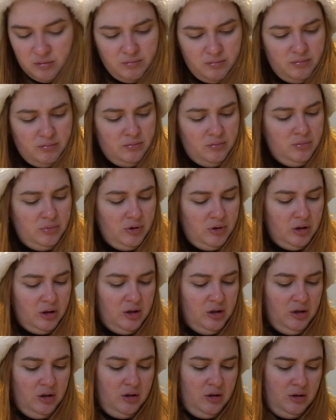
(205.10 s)

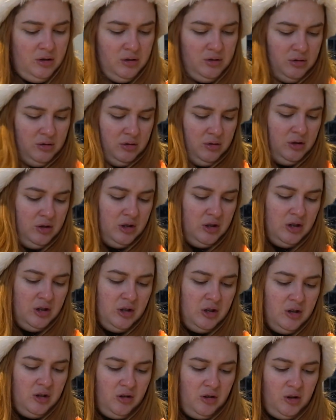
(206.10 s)
Okay.
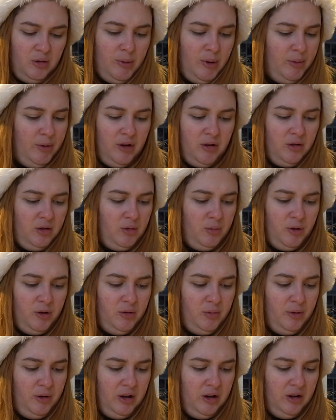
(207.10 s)
So maybe it's not
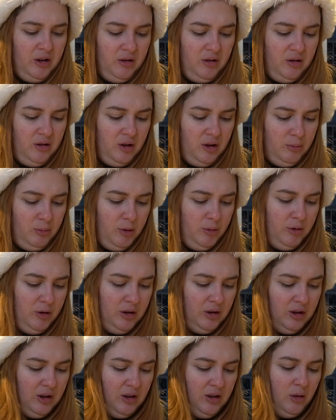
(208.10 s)
supposed to be like this at the moment.
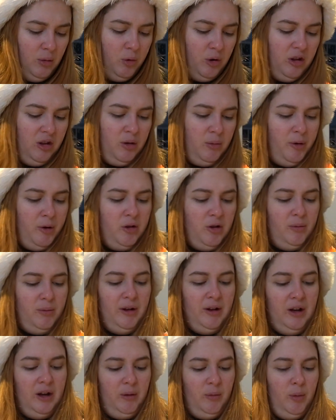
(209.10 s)
This is what it's supposed to
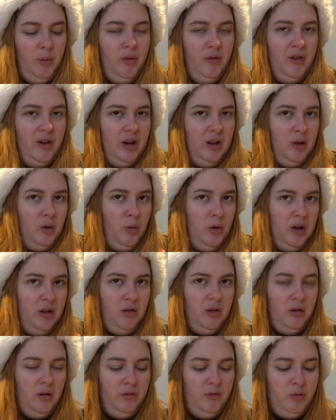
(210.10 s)
be like when we've added the wet
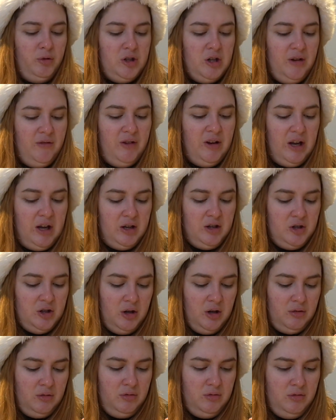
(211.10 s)
stuff, which I haven't added
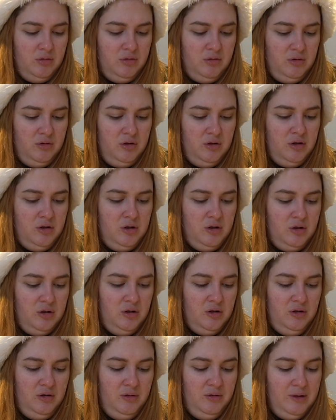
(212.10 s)
yet.
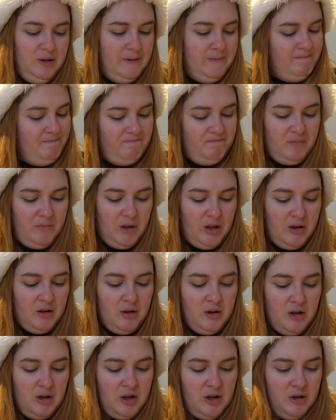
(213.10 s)

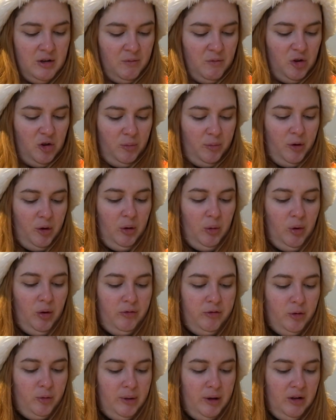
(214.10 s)
It's not waiting well
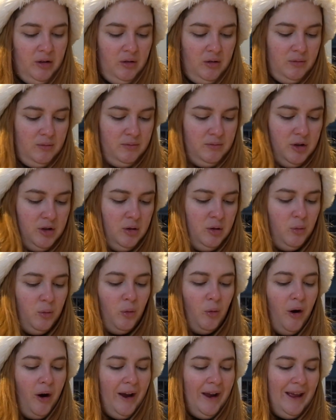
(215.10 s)
for me, is it?
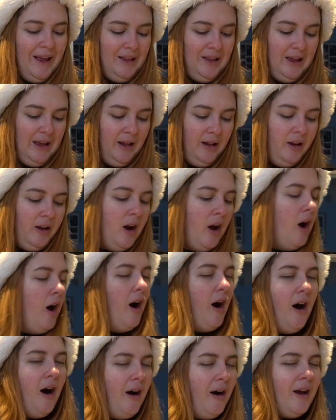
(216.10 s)
Why is it? Like,
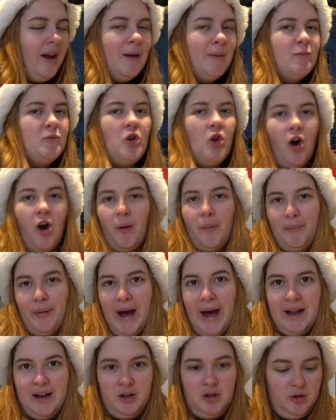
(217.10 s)
I am not a
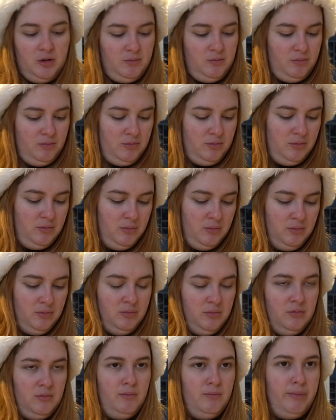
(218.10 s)
bad
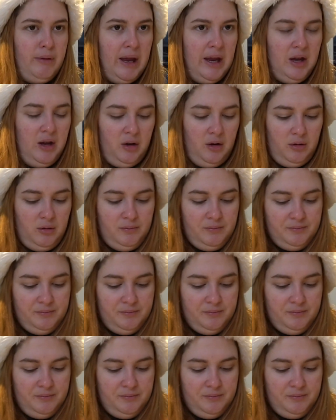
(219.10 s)
baker.